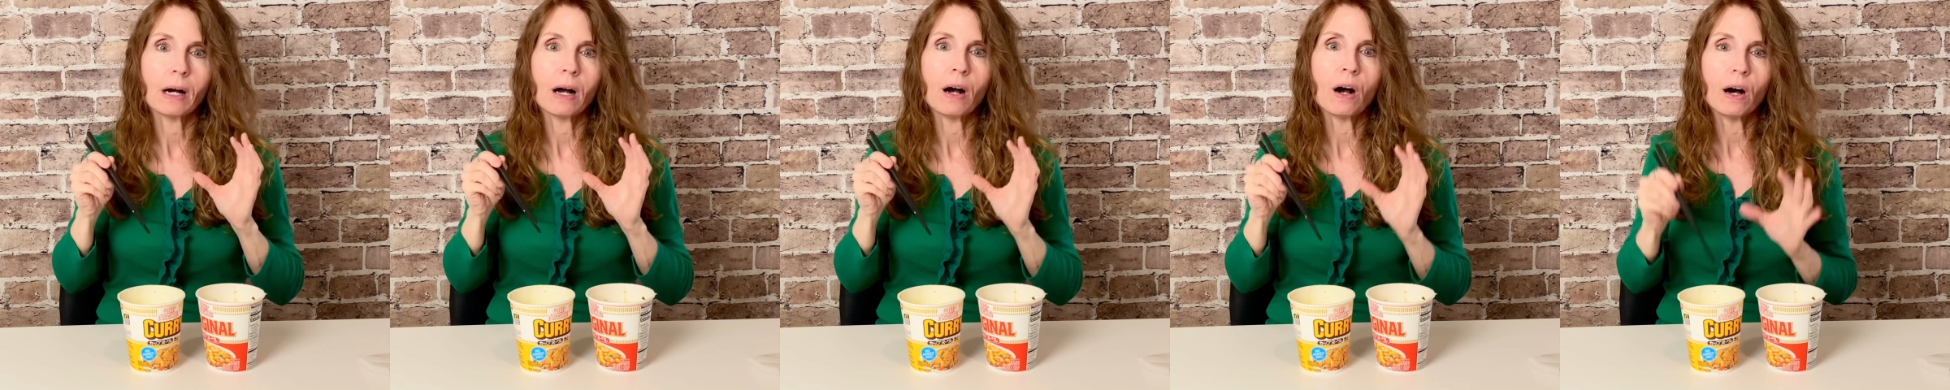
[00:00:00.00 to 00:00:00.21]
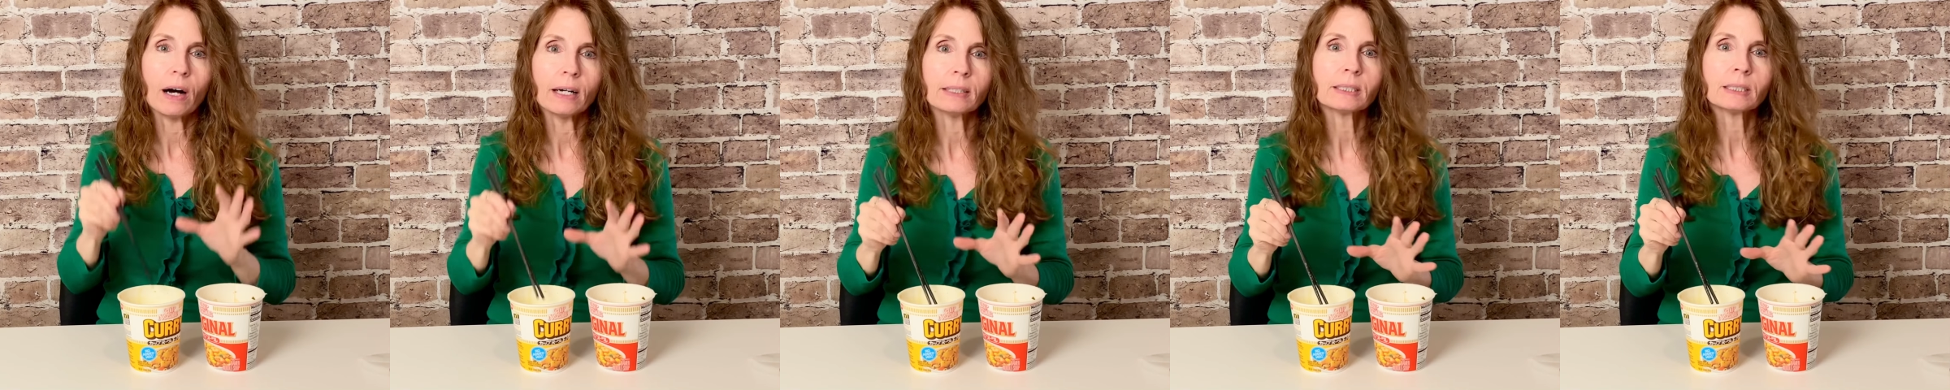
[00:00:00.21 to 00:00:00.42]

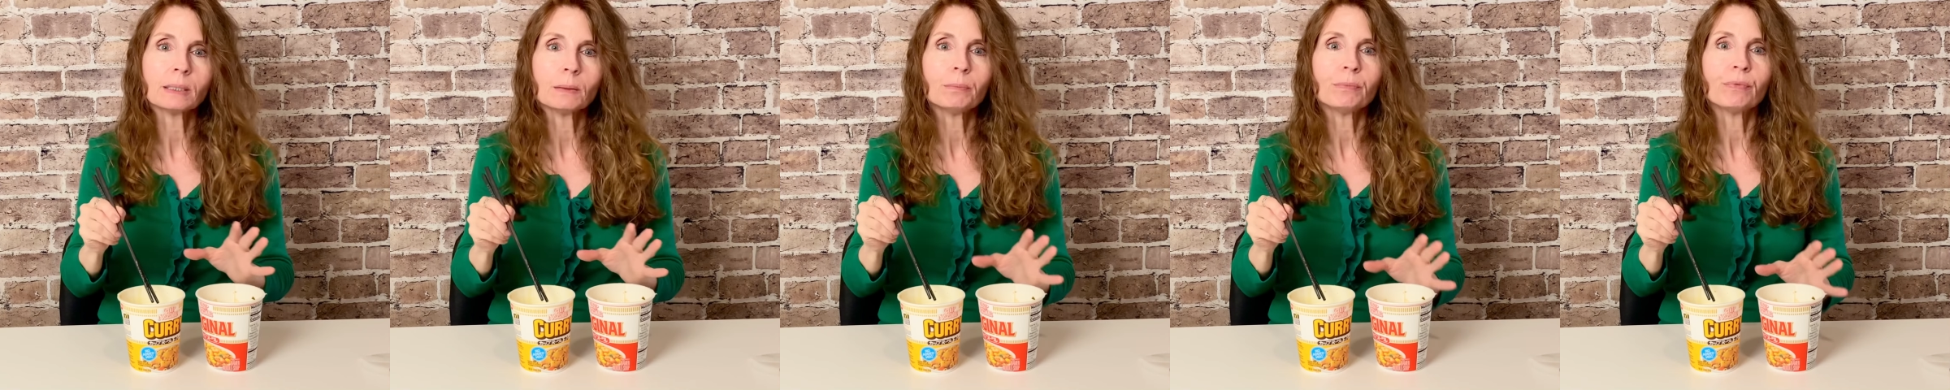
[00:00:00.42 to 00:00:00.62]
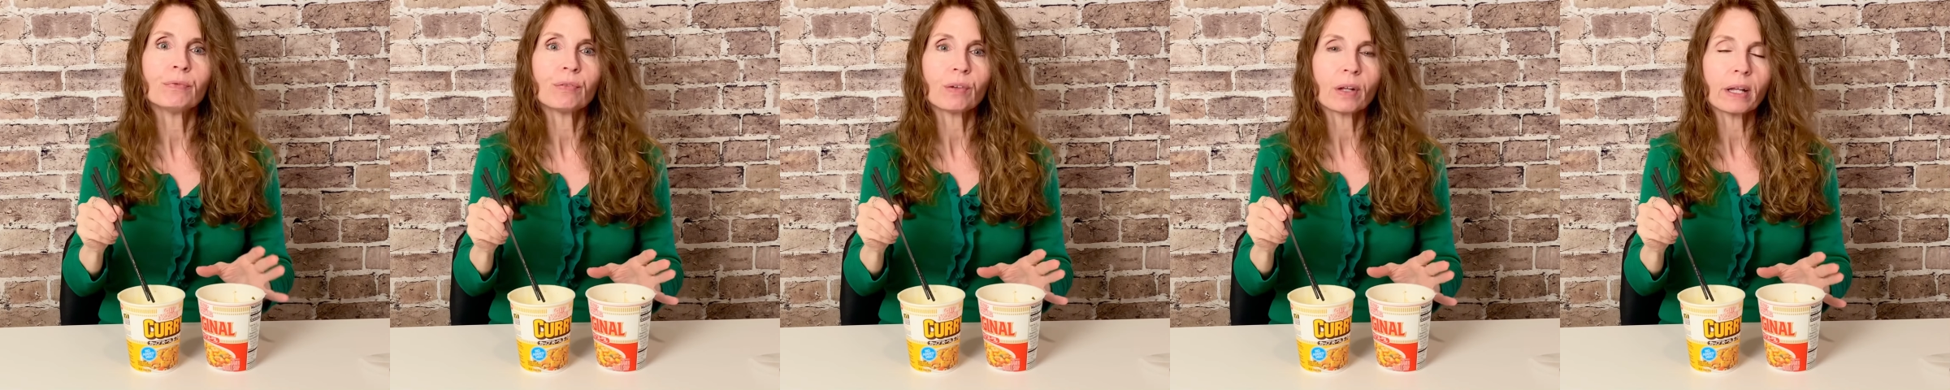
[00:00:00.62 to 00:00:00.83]
Awesome
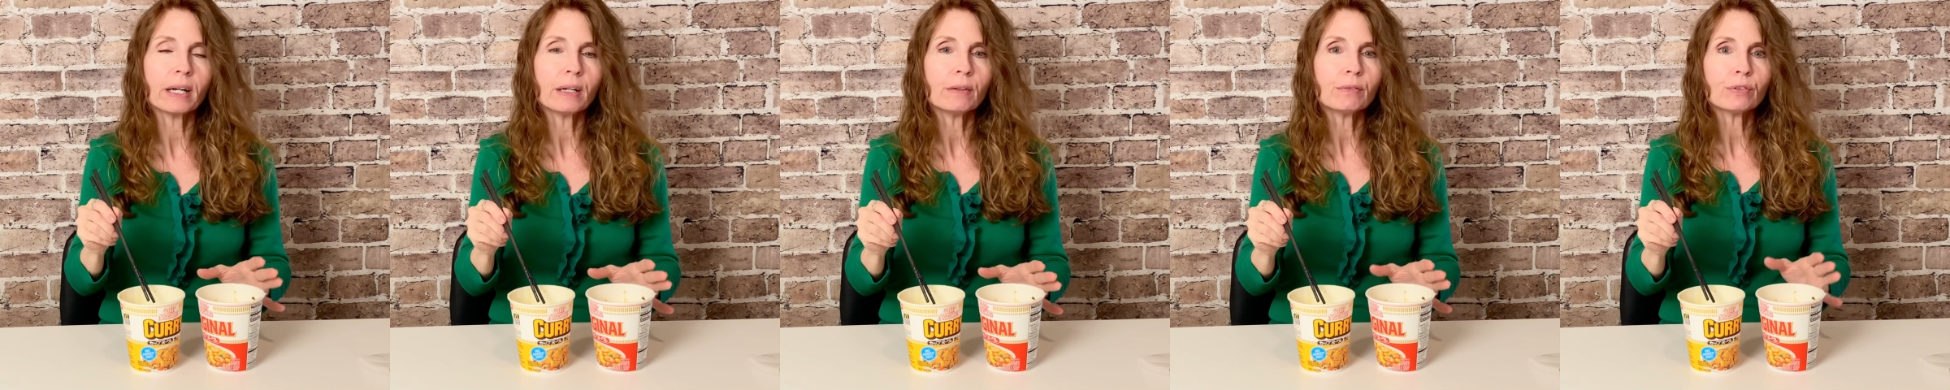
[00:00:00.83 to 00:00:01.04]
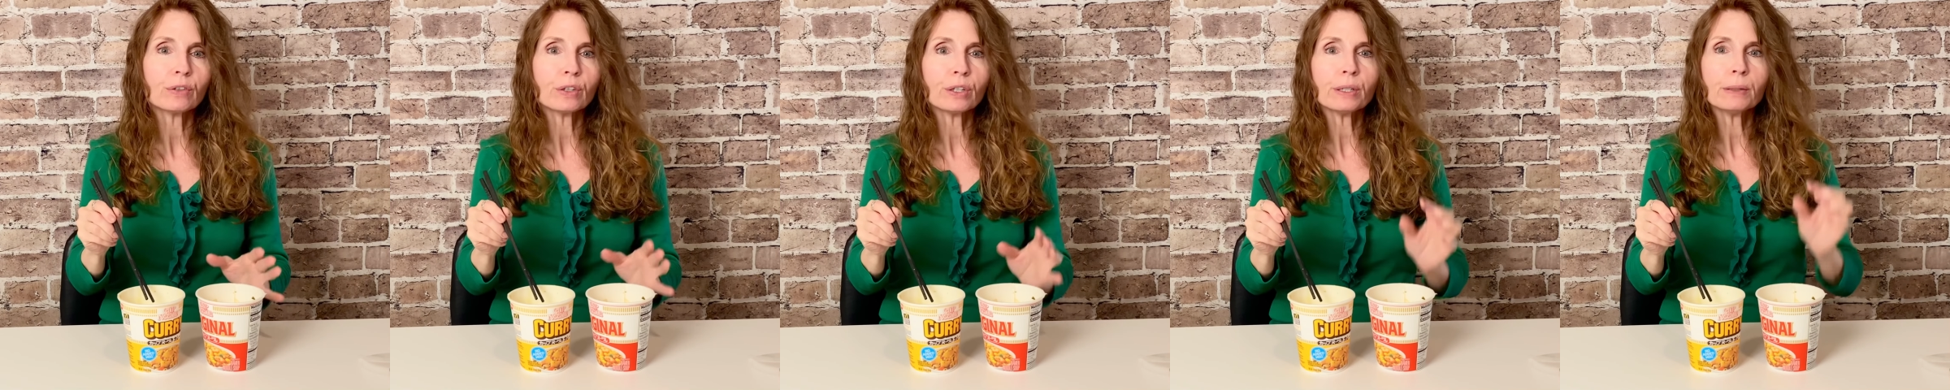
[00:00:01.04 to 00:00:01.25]

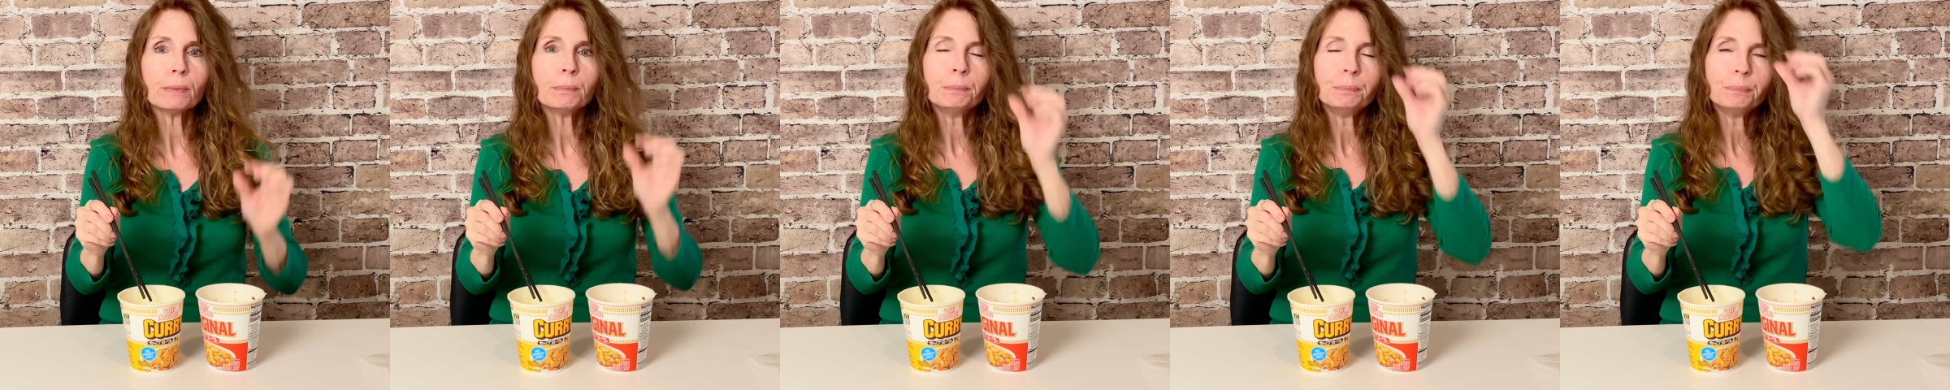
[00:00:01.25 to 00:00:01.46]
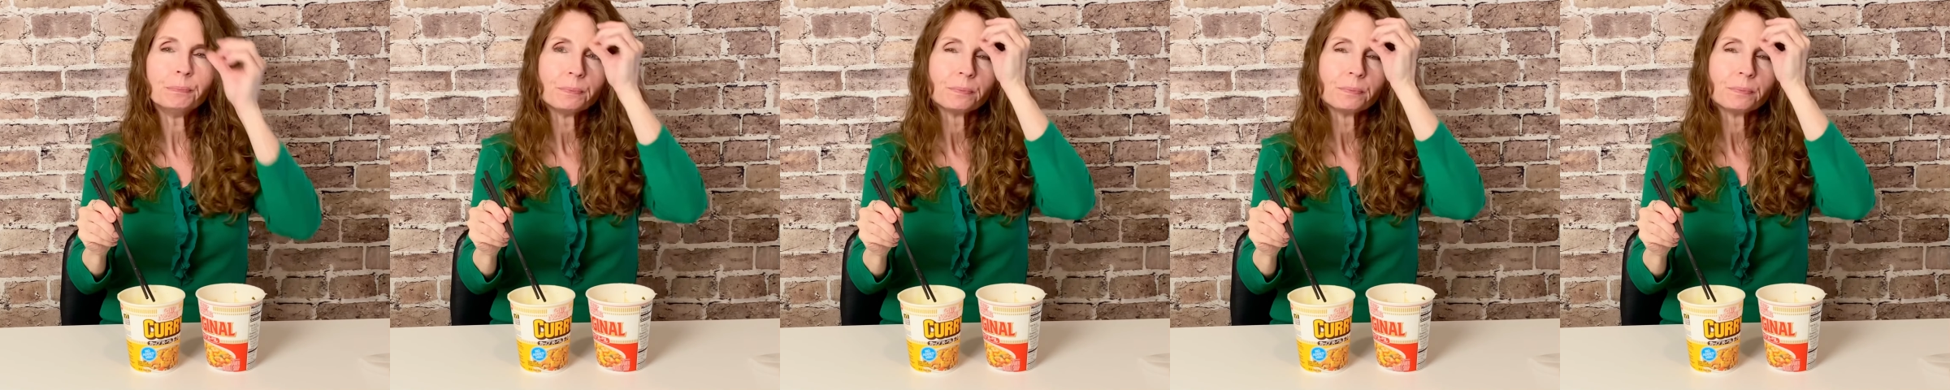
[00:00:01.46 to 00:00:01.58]
flavor.